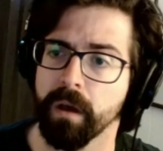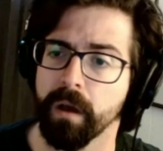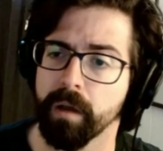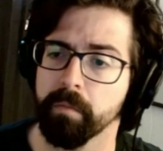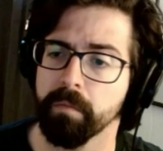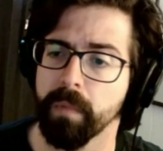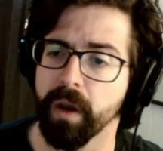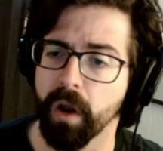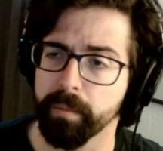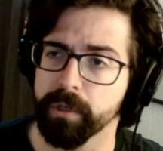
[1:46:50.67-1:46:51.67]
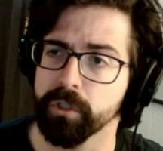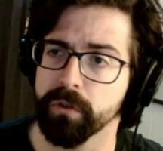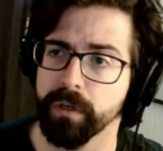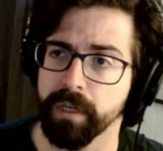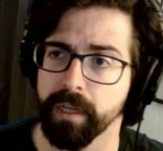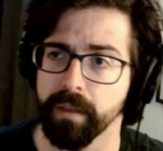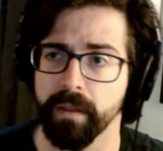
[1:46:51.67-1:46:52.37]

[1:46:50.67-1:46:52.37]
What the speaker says: and opportunity